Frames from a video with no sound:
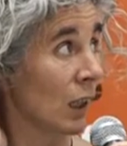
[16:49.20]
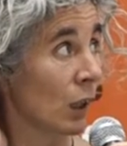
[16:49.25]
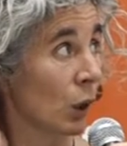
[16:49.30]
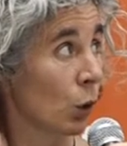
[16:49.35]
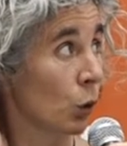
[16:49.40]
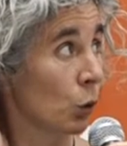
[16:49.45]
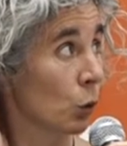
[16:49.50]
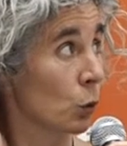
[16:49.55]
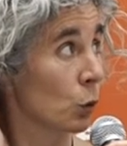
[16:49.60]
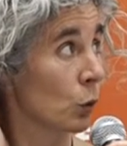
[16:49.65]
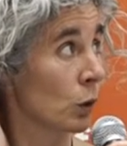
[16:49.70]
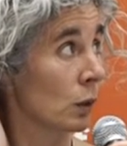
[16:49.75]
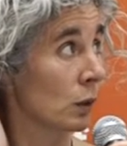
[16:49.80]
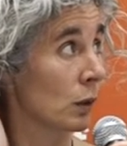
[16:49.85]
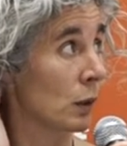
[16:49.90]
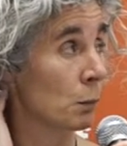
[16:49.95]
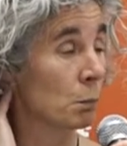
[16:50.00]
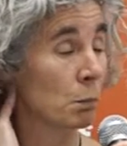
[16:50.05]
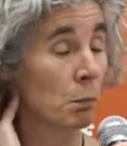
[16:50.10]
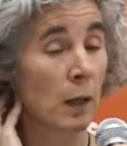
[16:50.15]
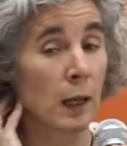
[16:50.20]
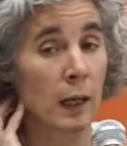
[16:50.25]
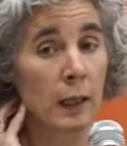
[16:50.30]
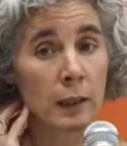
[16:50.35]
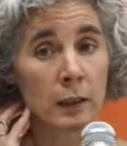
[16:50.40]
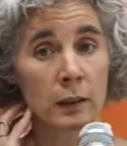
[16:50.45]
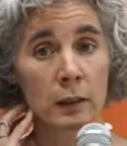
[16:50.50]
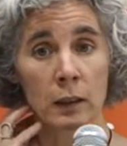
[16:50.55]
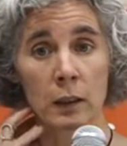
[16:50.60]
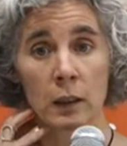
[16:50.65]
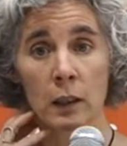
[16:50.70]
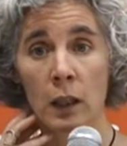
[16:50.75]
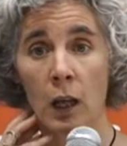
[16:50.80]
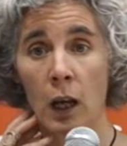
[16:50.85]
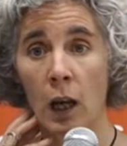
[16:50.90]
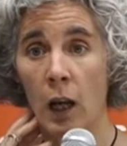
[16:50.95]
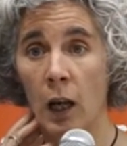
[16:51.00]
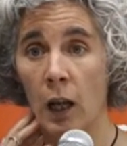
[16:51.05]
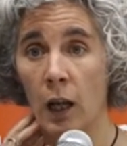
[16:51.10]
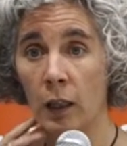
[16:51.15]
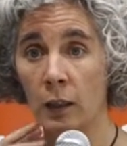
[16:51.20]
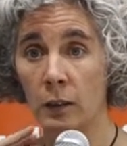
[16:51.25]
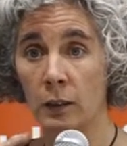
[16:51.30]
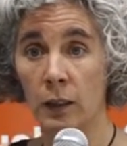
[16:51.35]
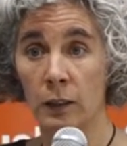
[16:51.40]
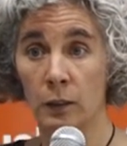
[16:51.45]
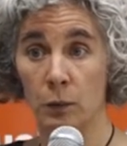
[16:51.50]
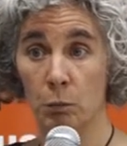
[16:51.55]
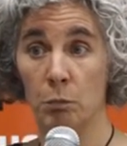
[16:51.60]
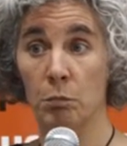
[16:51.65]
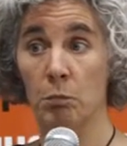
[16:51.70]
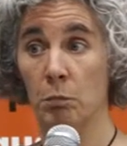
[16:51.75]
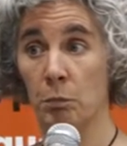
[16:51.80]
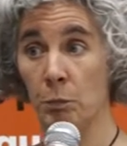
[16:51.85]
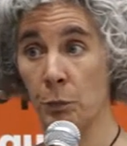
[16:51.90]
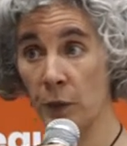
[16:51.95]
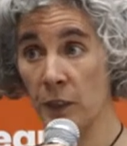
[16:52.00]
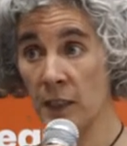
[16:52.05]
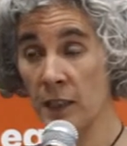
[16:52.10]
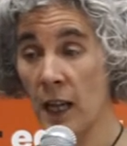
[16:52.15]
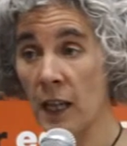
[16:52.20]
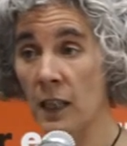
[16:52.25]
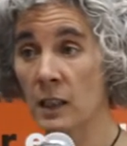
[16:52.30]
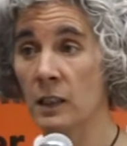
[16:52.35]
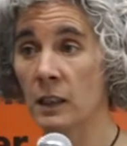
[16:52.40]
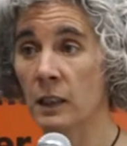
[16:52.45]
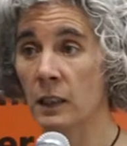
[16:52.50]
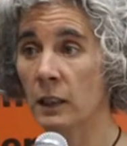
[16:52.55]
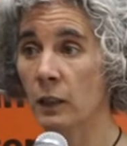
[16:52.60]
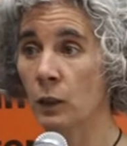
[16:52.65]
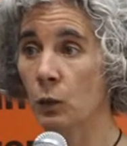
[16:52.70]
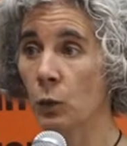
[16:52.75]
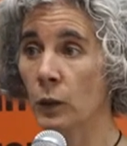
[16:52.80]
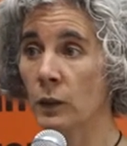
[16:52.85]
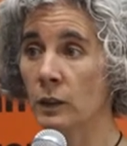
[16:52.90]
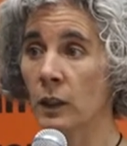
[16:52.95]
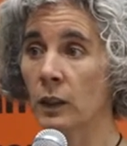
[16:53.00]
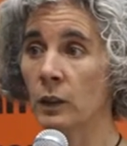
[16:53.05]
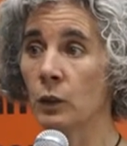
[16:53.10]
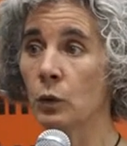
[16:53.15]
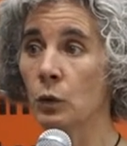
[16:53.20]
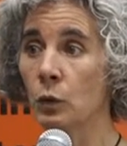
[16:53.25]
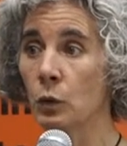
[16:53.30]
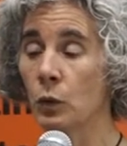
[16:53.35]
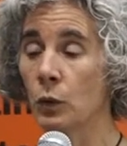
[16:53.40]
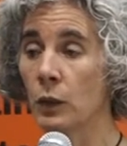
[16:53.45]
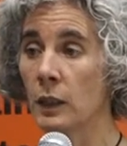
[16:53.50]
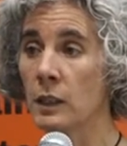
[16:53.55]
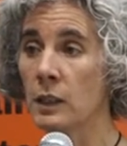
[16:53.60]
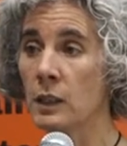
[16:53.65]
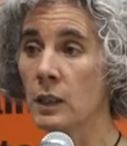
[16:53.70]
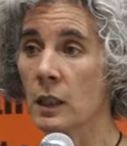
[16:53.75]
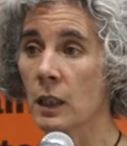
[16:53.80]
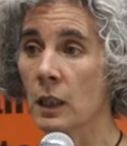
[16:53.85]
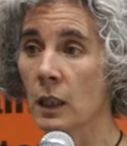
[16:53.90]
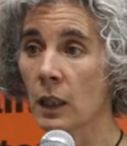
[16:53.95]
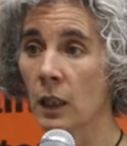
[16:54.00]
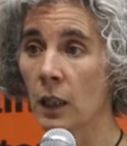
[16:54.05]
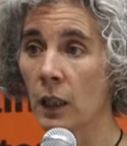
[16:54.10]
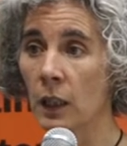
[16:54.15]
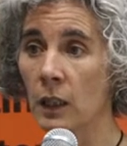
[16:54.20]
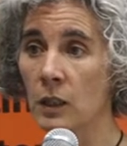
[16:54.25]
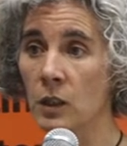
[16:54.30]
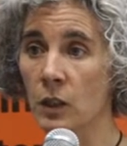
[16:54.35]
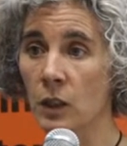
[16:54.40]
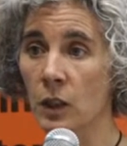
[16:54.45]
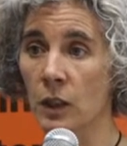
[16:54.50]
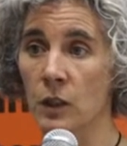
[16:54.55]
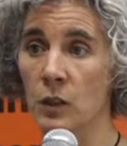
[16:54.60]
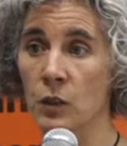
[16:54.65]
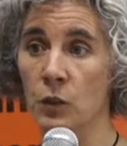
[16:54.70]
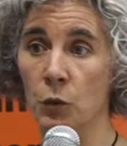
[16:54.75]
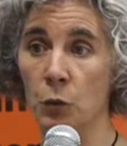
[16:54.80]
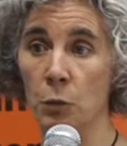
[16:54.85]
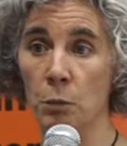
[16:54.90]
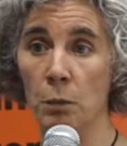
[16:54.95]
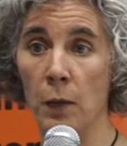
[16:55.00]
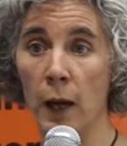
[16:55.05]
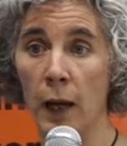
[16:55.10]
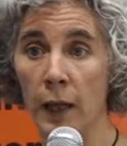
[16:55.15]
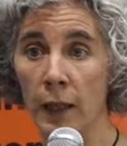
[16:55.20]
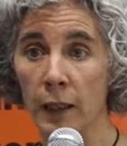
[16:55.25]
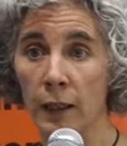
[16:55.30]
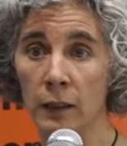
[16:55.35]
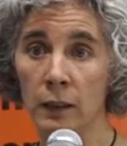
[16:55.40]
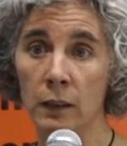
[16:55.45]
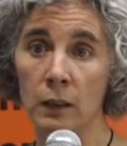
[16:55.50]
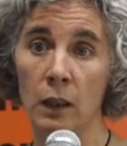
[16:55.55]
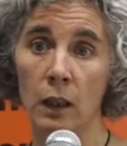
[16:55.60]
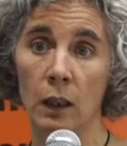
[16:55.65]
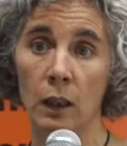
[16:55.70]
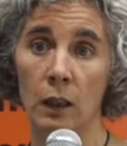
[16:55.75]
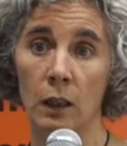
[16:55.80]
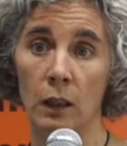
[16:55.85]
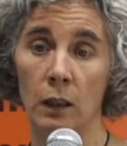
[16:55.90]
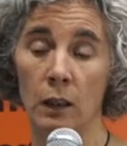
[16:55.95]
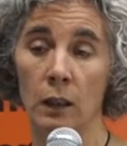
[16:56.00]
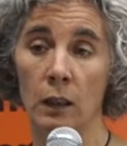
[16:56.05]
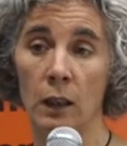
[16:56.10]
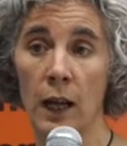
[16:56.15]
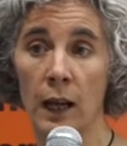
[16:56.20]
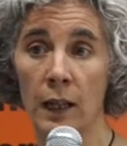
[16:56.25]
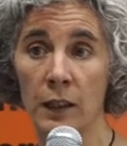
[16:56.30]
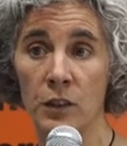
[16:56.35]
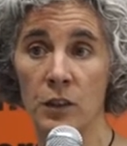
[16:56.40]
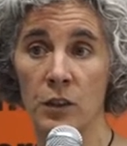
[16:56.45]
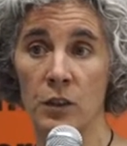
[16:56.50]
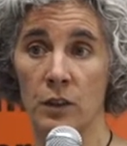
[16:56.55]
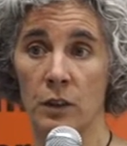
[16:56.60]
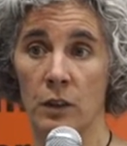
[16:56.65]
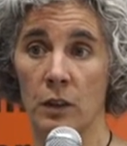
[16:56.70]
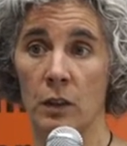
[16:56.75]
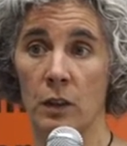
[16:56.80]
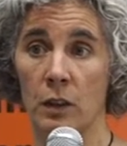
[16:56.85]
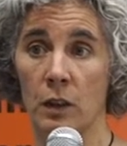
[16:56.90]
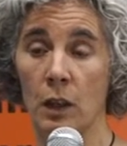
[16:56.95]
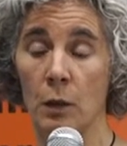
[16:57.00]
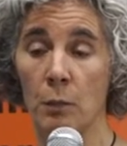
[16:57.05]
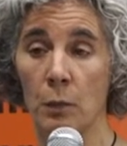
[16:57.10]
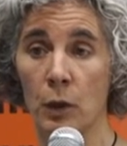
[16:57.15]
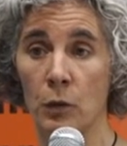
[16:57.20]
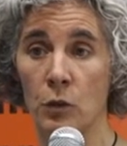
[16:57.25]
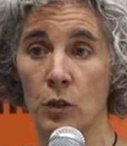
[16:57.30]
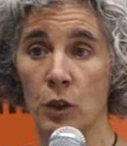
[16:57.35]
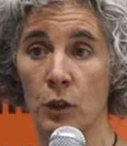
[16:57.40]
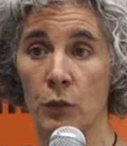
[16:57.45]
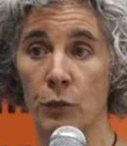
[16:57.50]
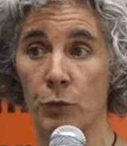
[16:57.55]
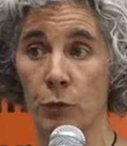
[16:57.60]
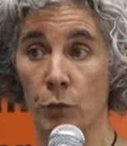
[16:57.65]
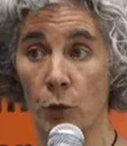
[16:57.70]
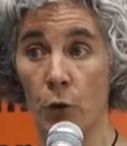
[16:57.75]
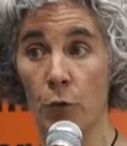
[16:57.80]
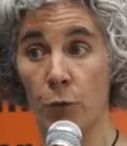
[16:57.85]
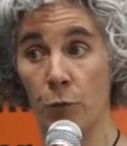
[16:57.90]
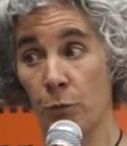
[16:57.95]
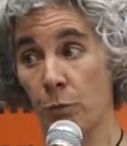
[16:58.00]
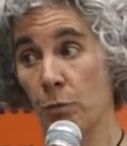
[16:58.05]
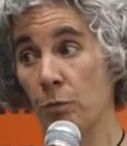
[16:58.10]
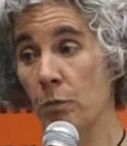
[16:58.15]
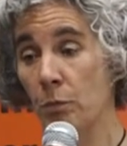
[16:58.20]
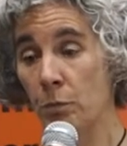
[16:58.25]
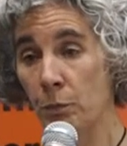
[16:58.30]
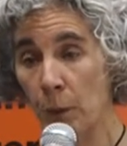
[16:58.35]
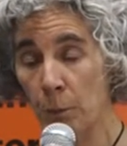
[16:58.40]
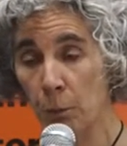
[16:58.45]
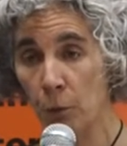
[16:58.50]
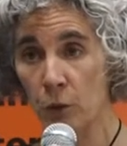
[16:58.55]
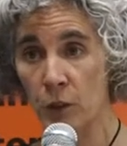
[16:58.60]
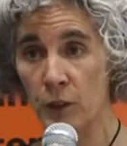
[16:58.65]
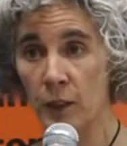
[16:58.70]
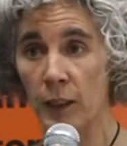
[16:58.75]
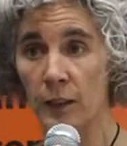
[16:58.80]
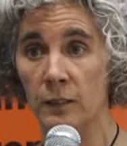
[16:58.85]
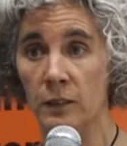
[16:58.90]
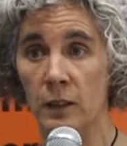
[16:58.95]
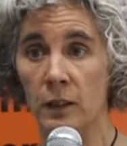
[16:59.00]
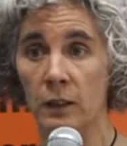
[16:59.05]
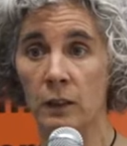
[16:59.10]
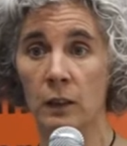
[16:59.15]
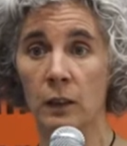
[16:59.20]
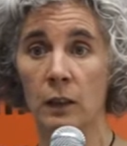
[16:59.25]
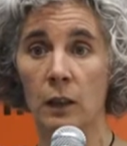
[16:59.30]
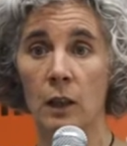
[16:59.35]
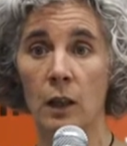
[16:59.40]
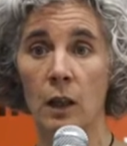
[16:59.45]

or Google DeepMind, that precisely what they do is to mine large amounts of people's data